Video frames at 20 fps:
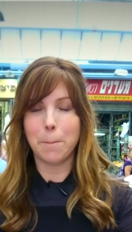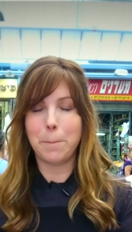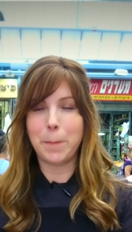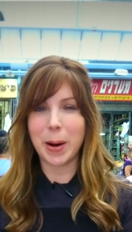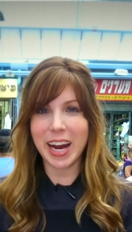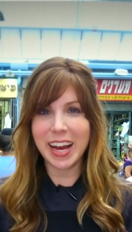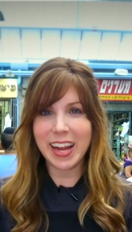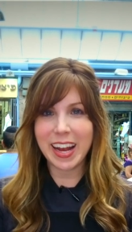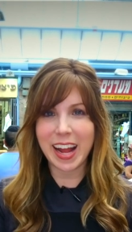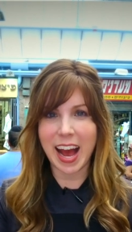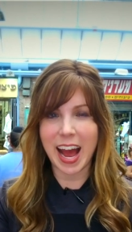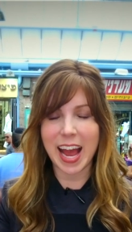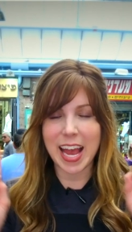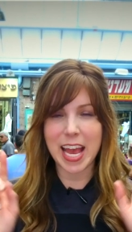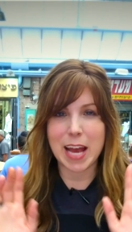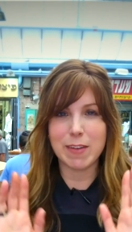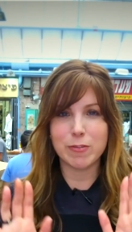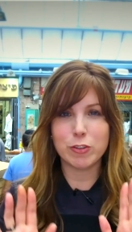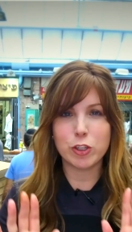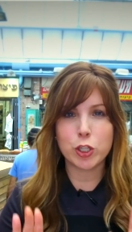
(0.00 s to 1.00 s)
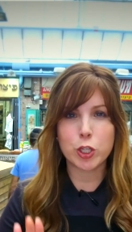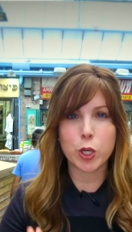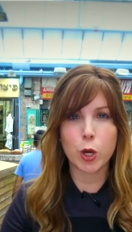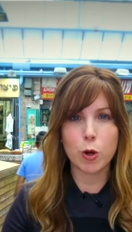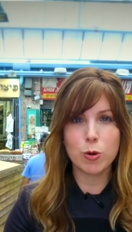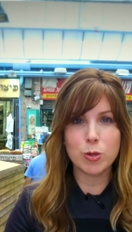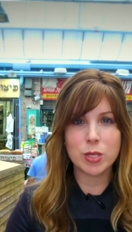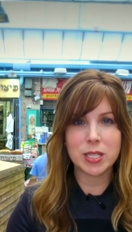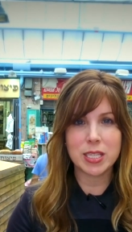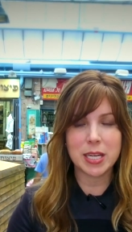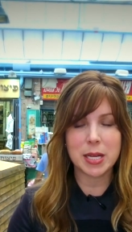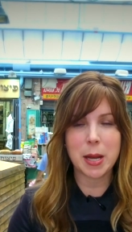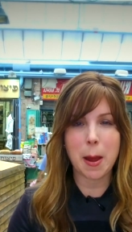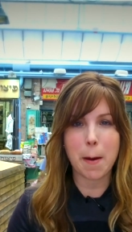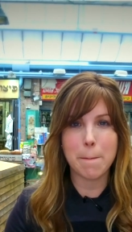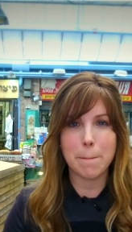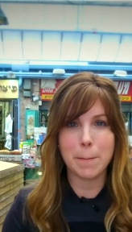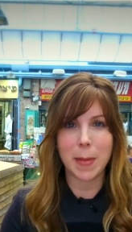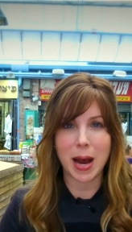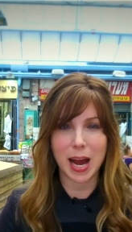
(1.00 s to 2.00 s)
But I have chosen
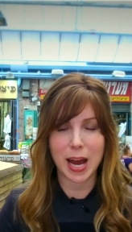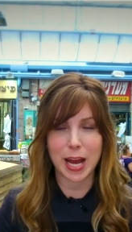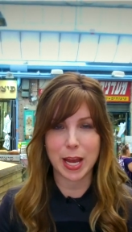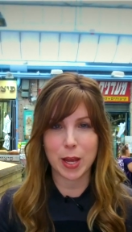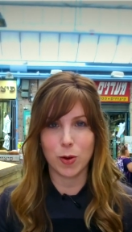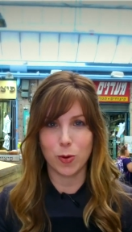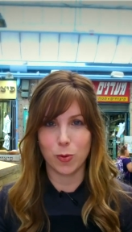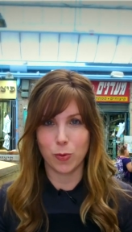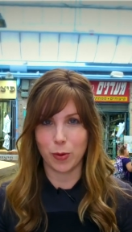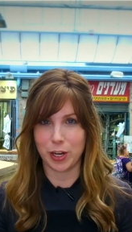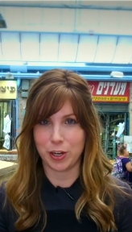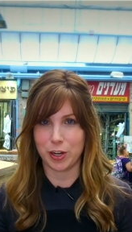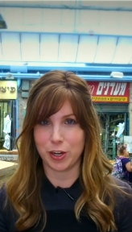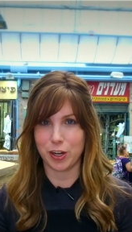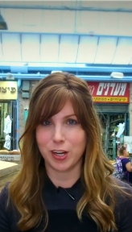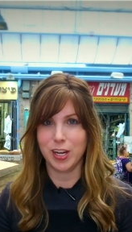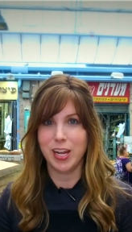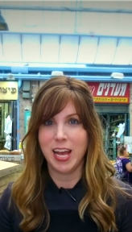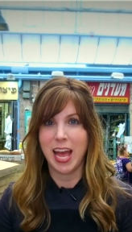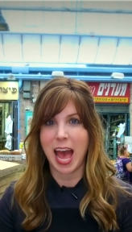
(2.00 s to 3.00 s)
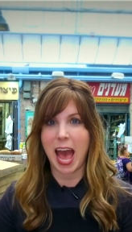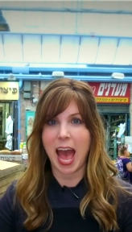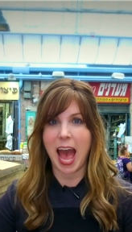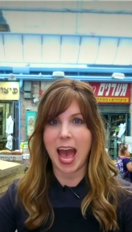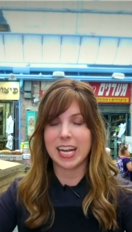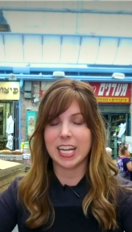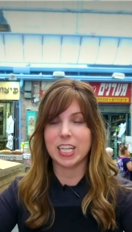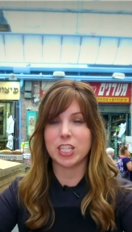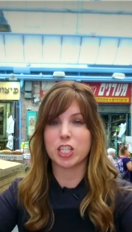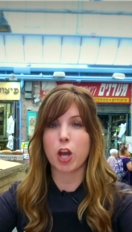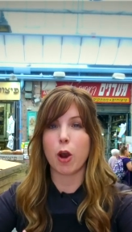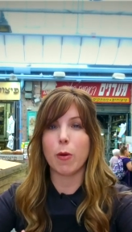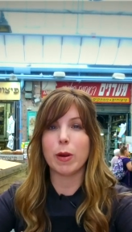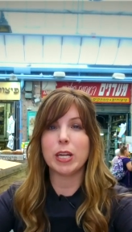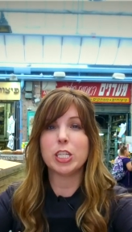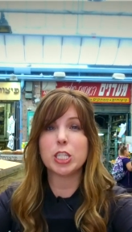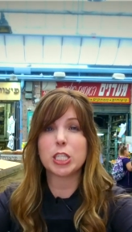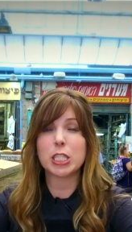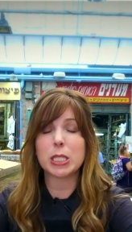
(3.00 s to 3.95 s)
my winner. And it's going to